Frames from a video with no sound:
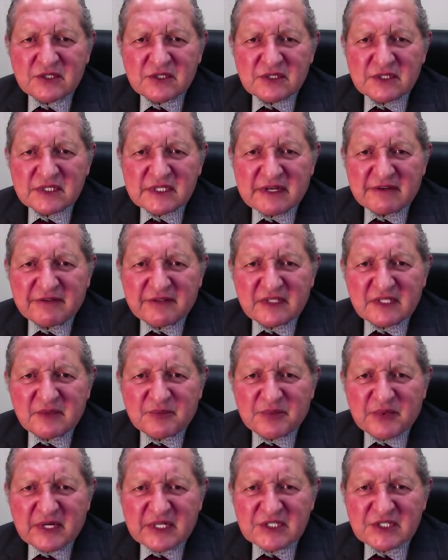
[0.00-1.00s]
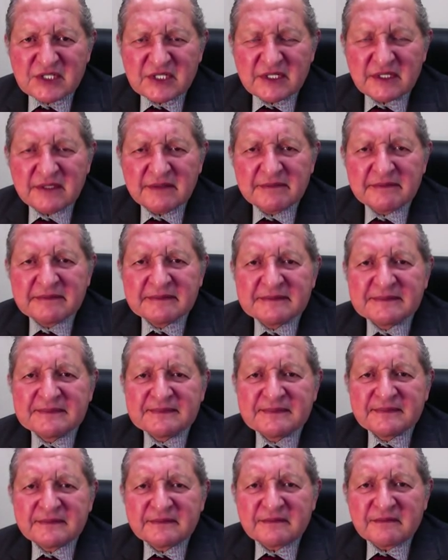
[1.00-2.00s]
suffer depression
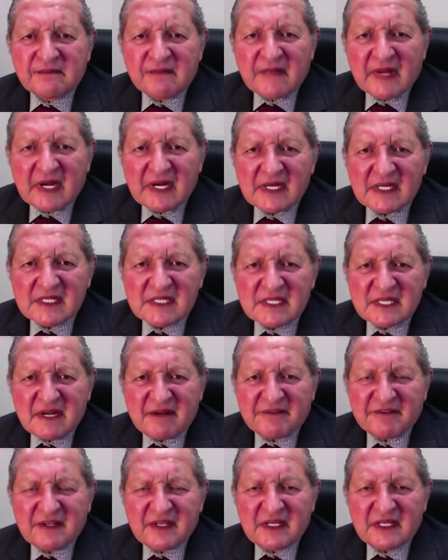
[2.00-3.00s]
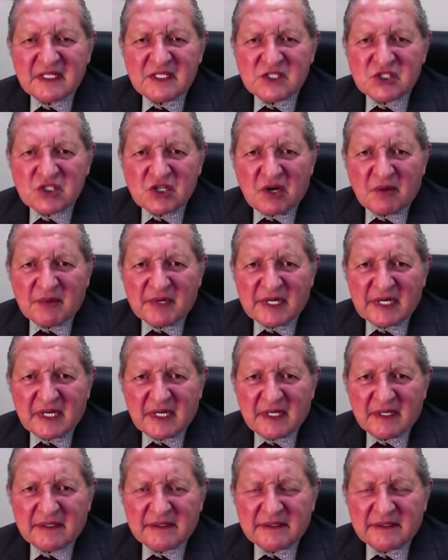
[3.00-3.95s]
suffer insomnia.